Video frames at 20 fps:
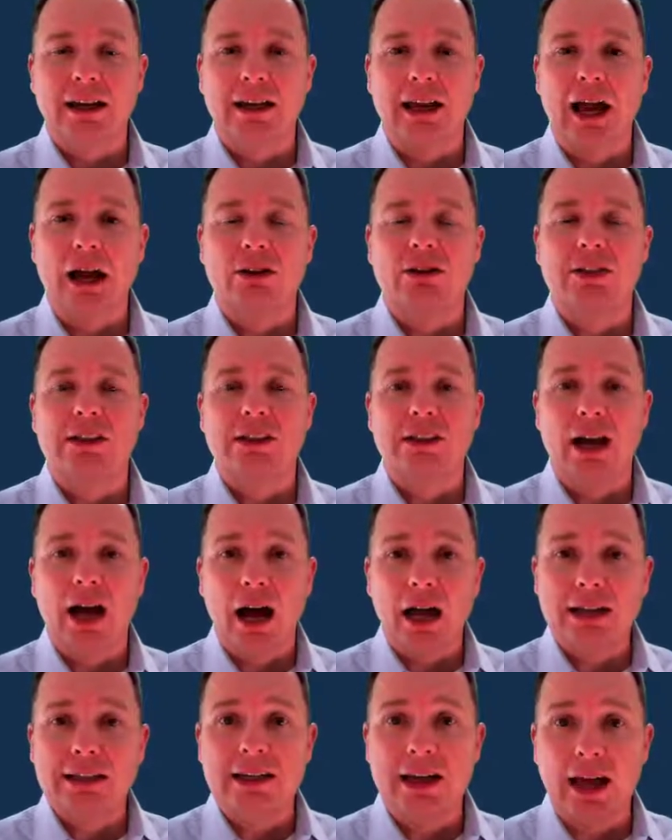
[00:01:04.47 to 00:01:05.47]
Accounts and
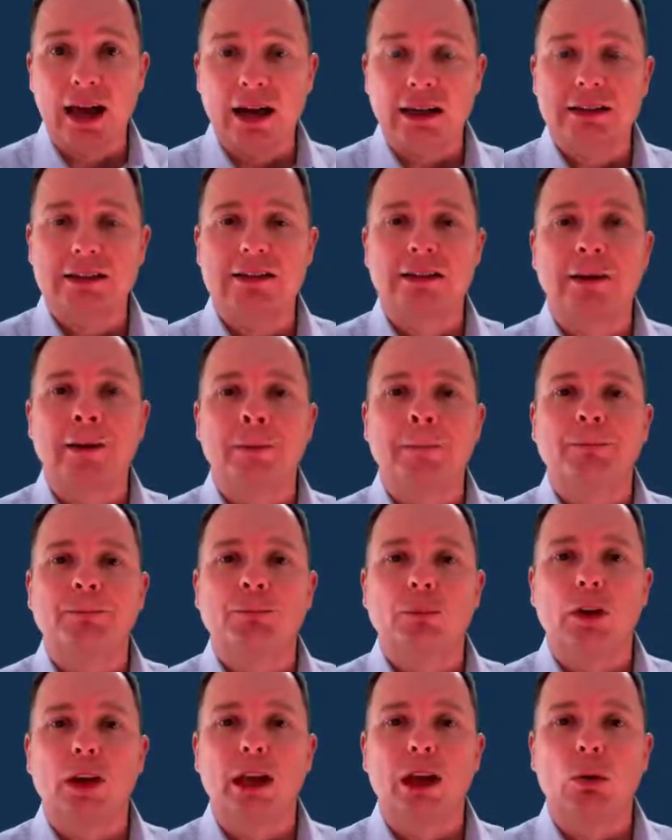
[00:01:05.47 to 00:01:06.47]
Contacts,
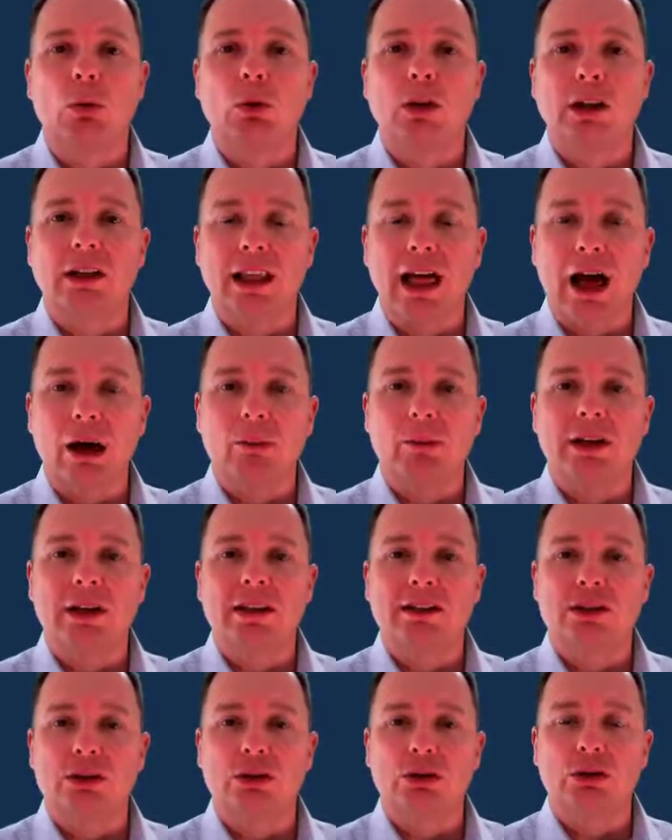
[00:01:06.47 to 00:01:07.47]
it will allow
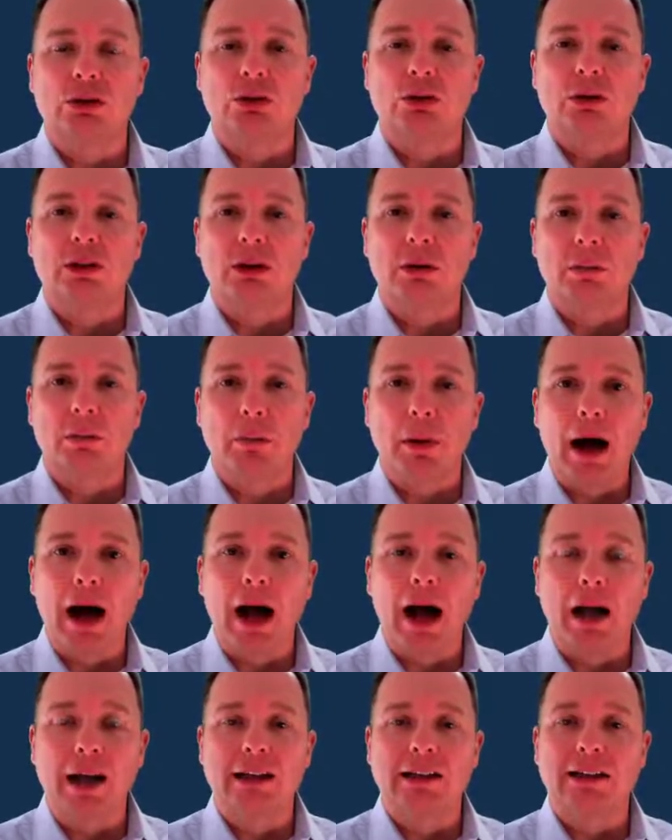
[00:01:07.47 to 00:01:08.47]
me to
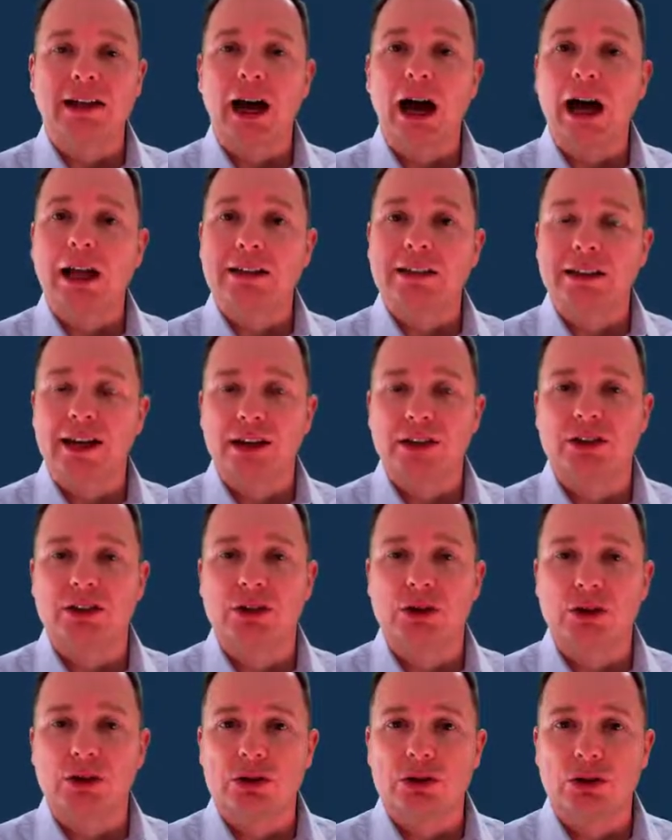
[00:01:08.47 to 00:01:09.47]
combine contacts
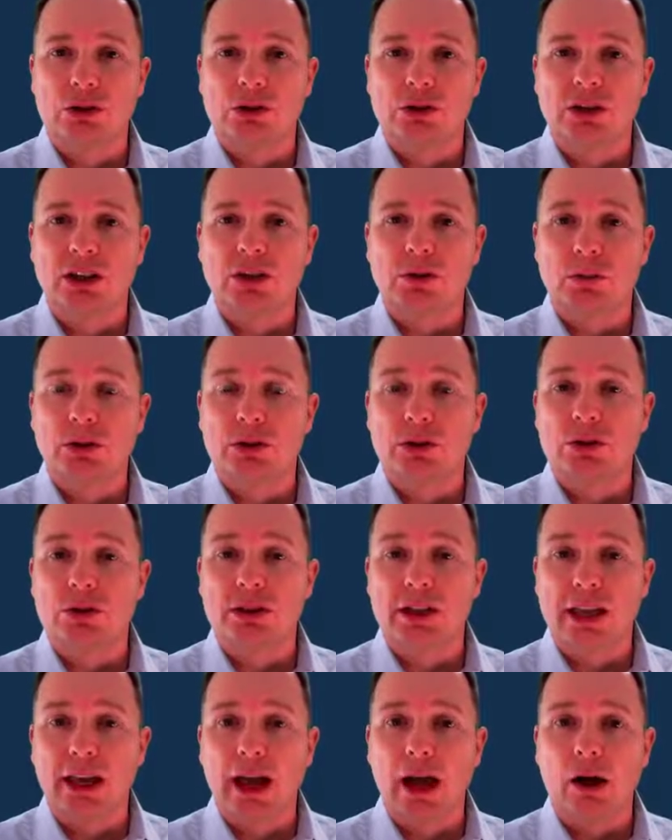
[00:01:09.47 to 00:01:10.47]
that are associated with those
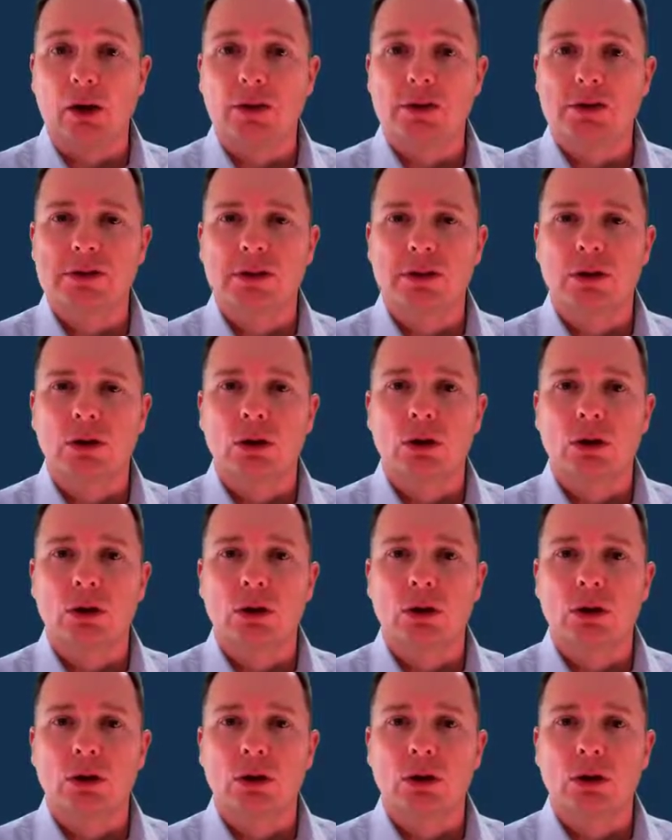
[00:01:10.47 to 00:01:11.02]
accounts.